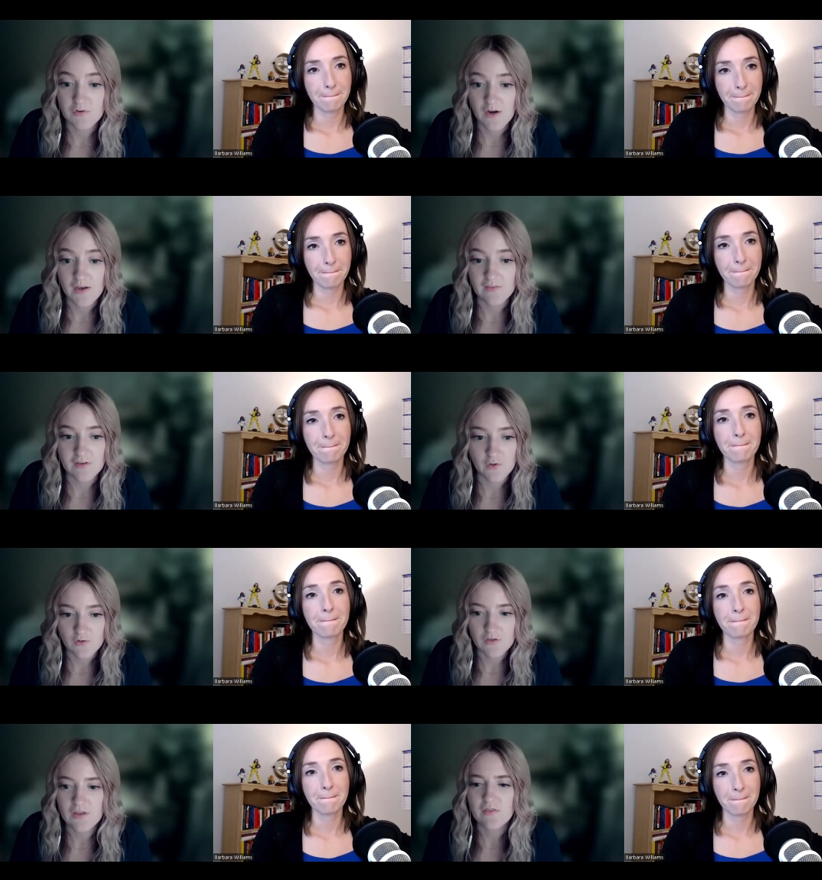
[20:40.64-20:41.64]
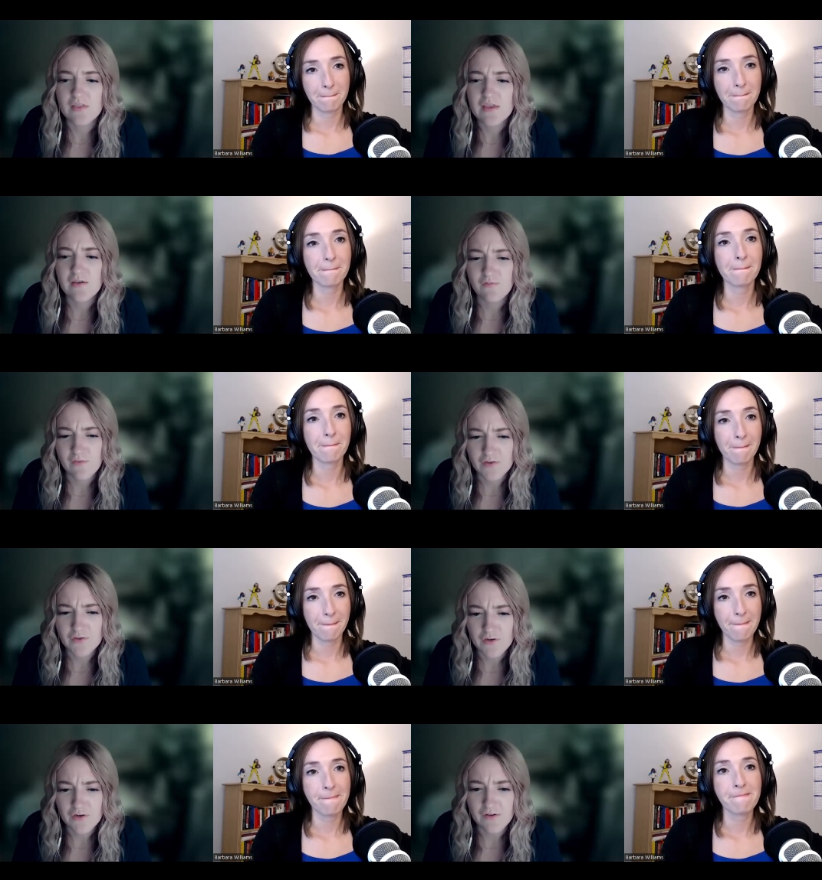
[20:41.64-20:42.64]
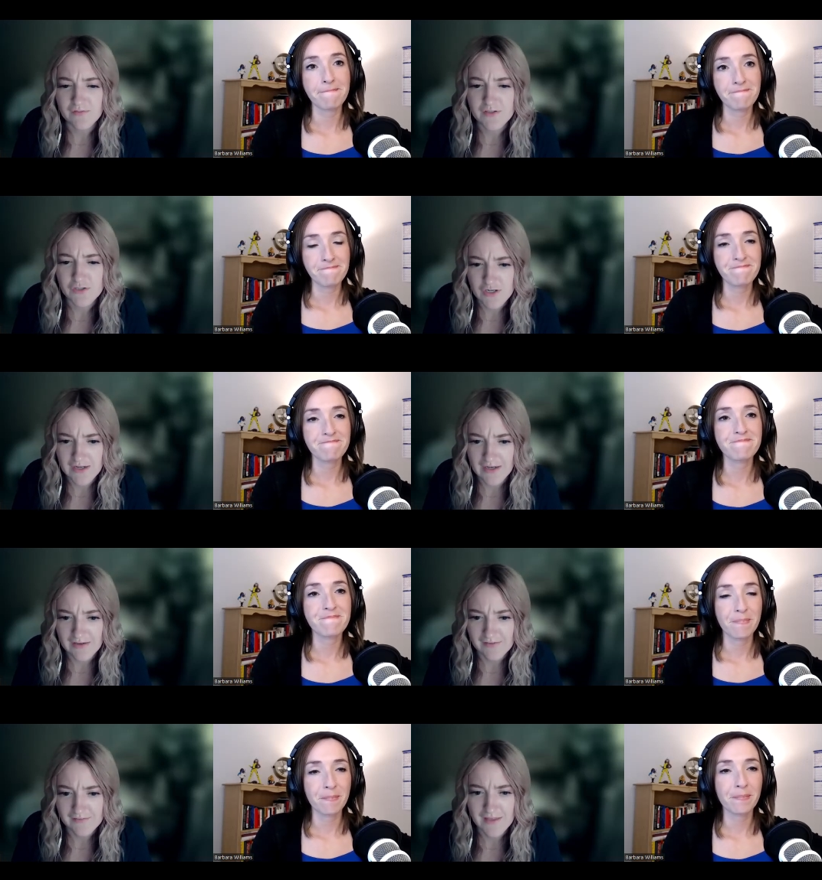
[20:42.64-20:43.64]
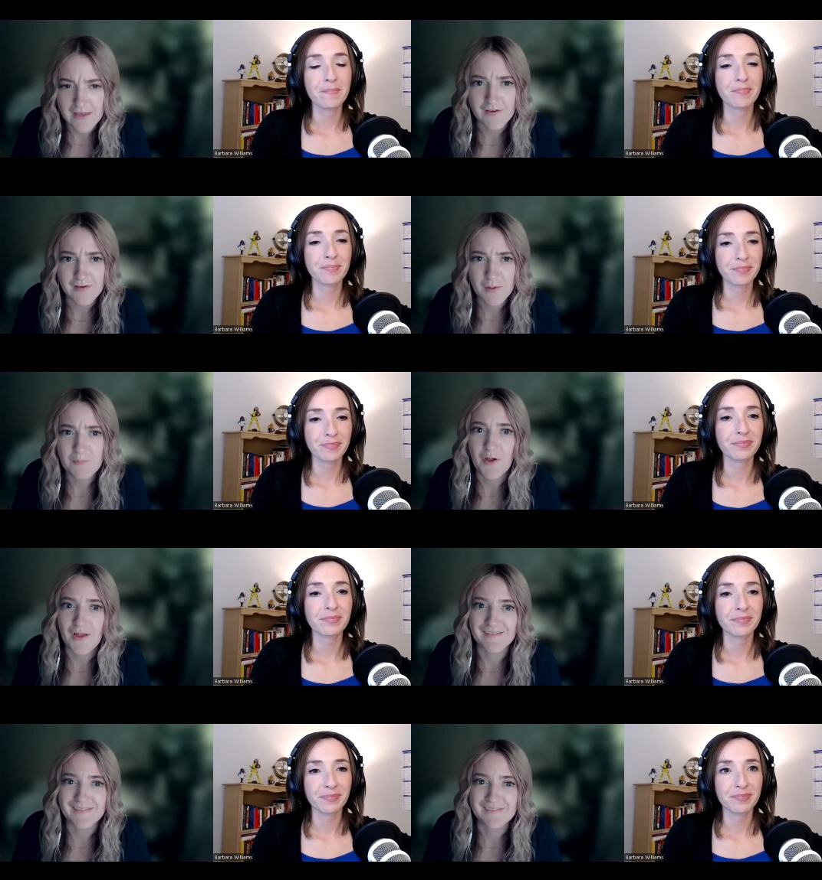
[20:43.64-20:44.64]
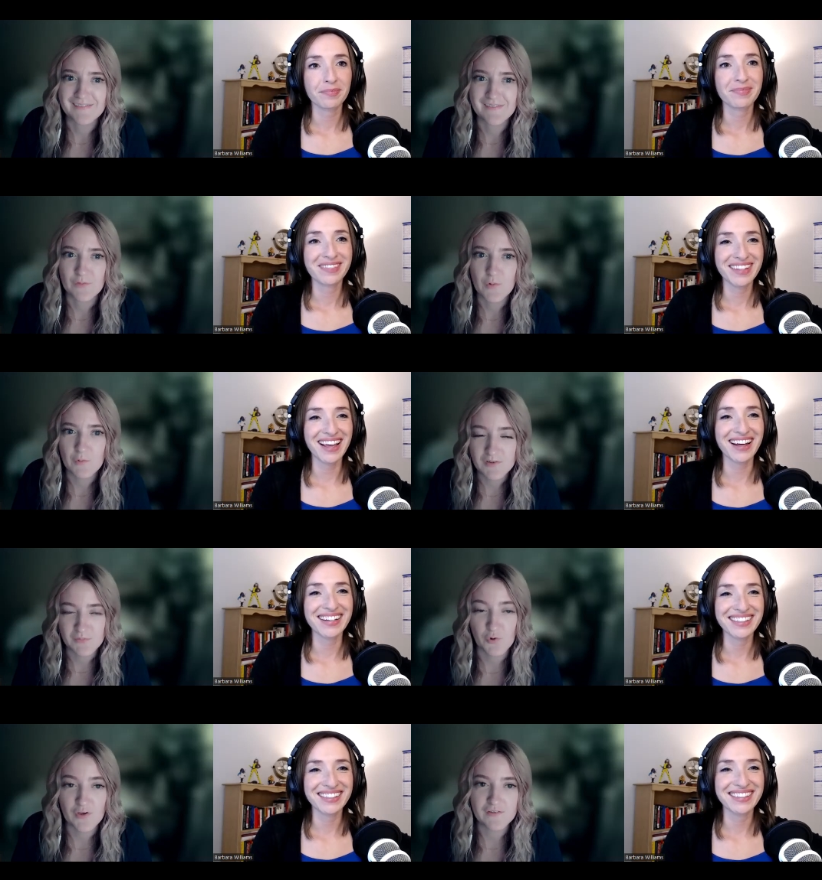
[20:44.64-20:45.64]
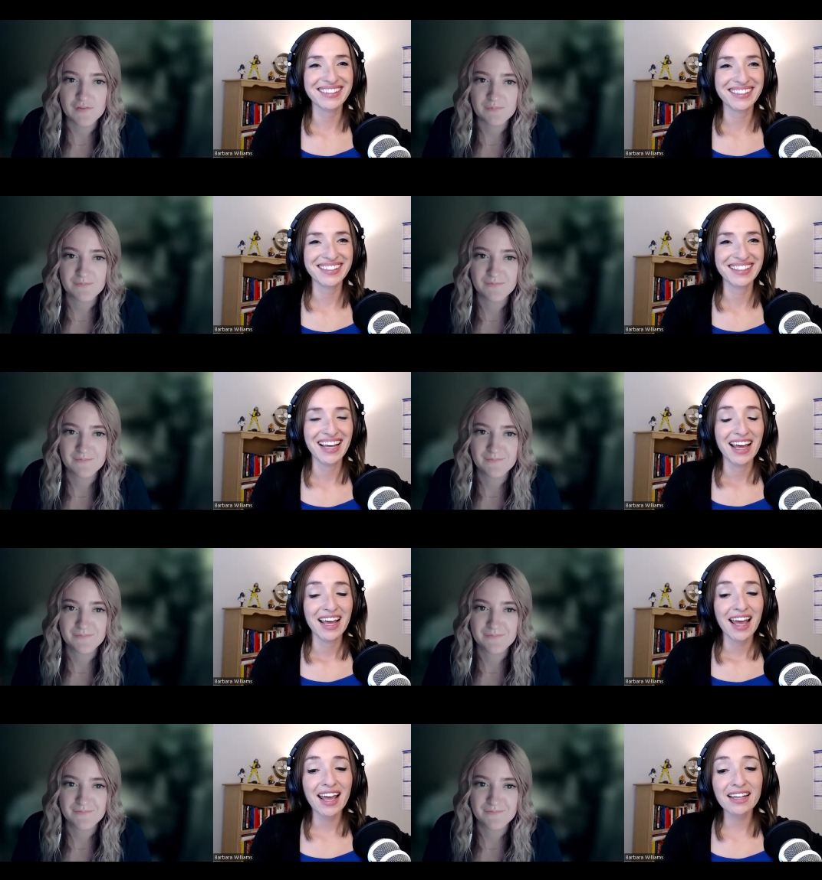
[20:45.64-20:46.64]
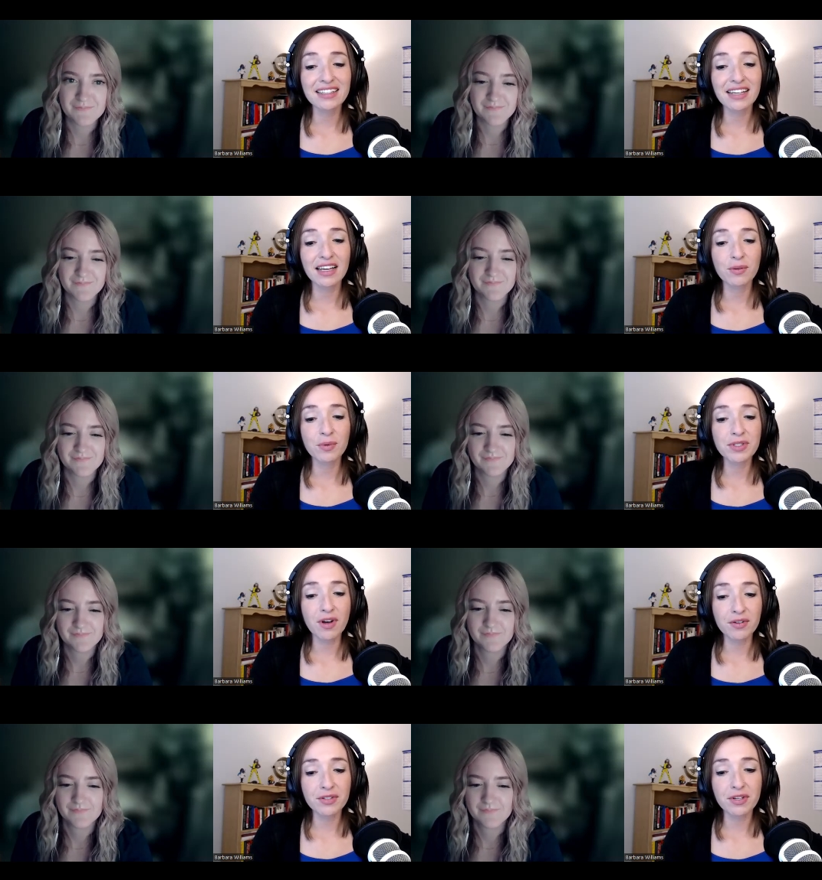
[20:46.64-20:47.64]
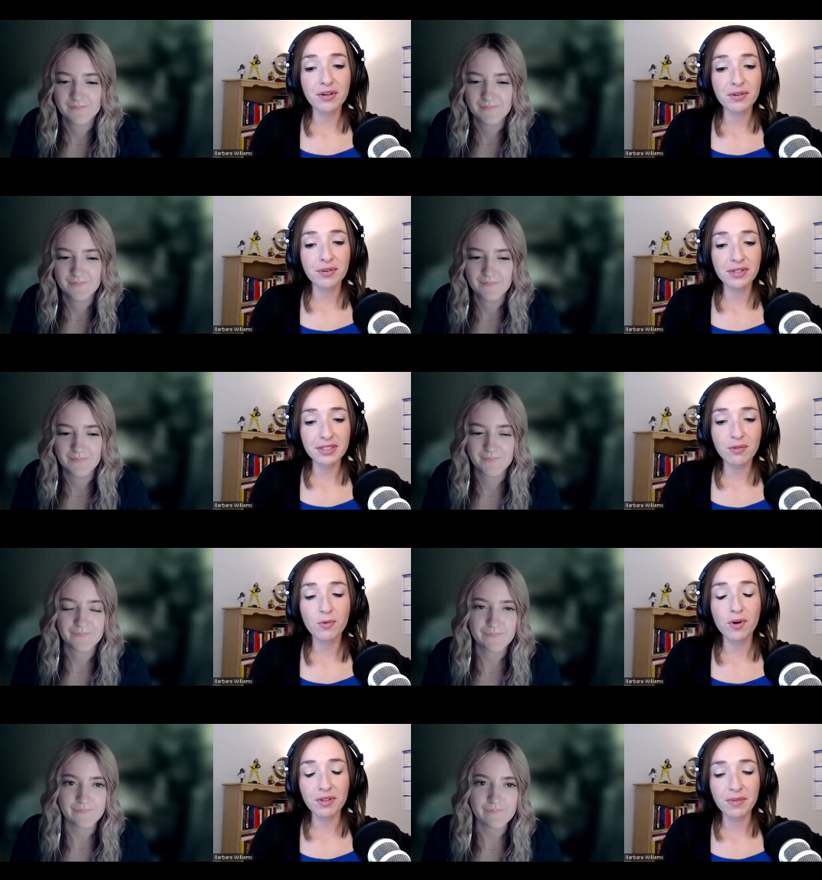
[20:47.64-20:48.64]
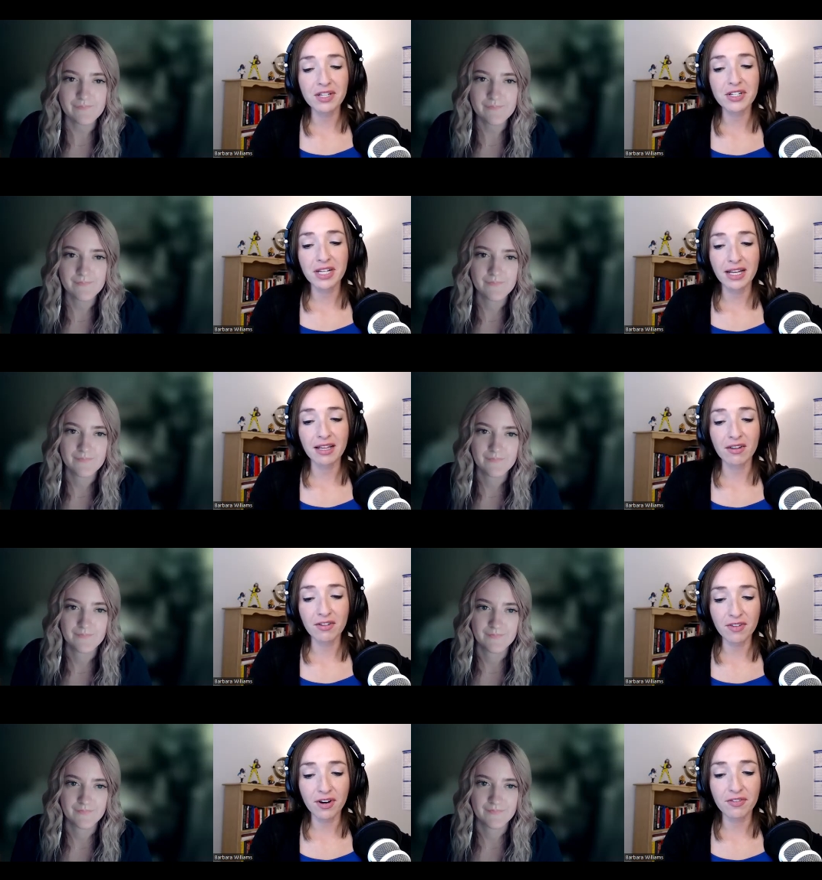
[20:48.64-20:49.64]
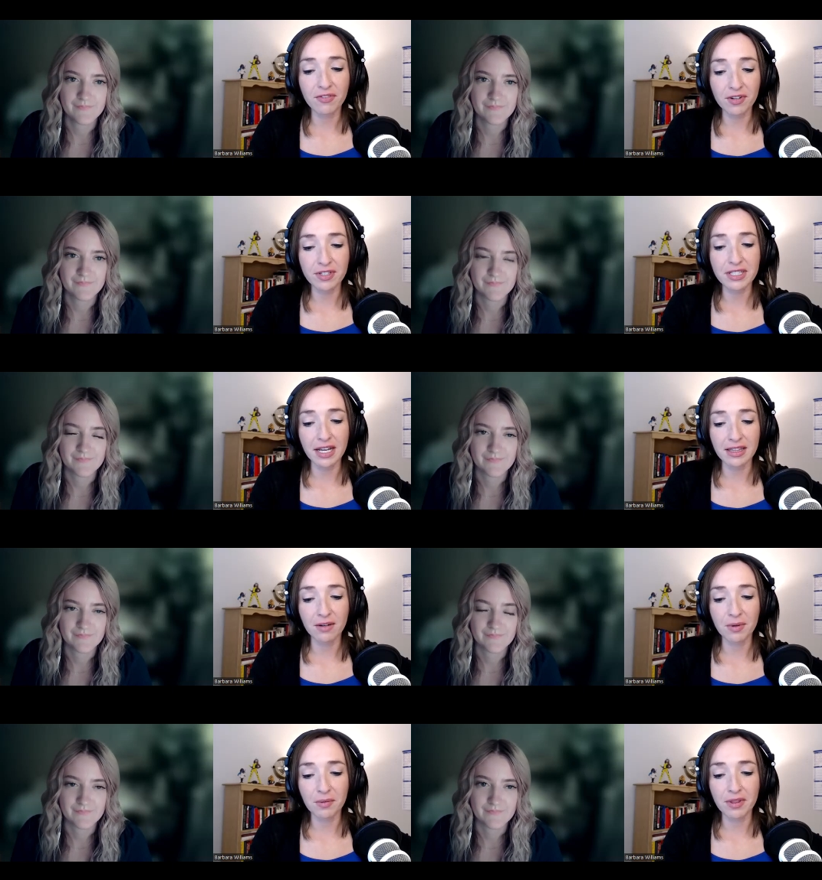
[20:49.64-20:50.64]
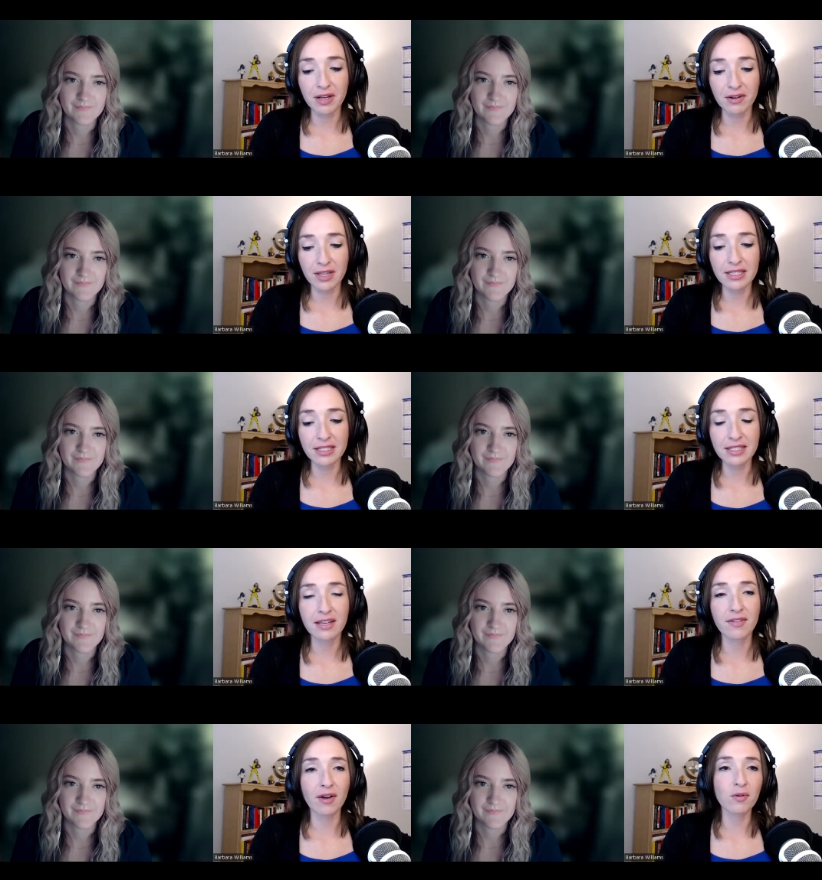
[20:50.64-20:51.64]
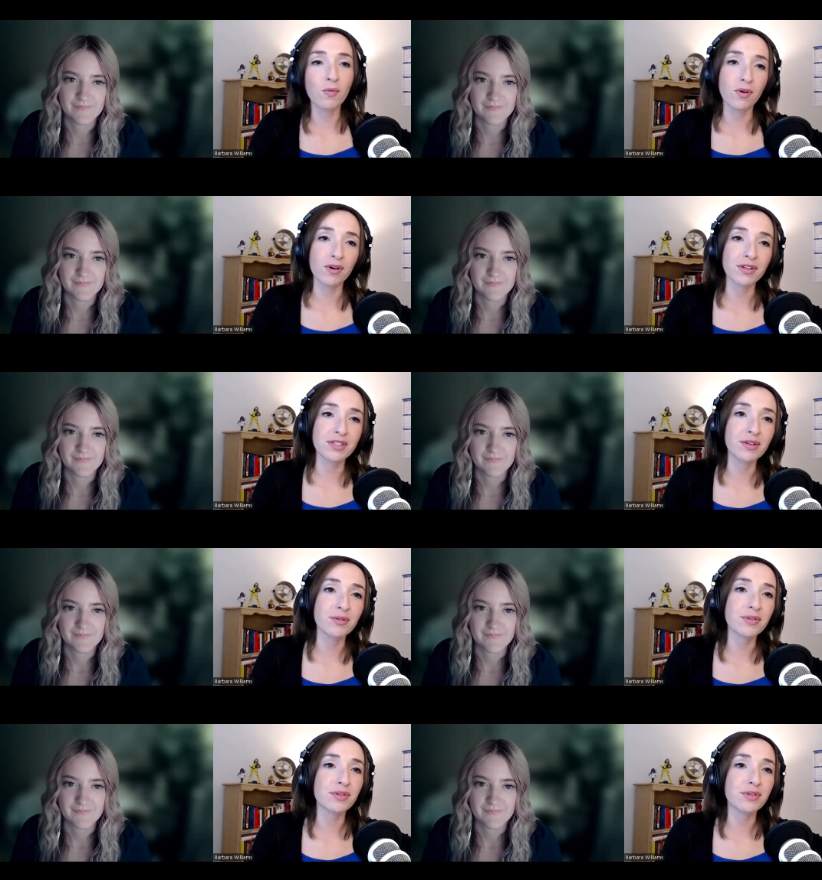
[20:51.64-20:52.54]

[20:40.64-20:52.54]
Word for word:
Speaker 1: Ryan, the the inventor of the genie, like, come on, we were yeah. spoiled.
Speaker 2: And it was also worth mentioning on the very first night that we were there, they did give out awards. And those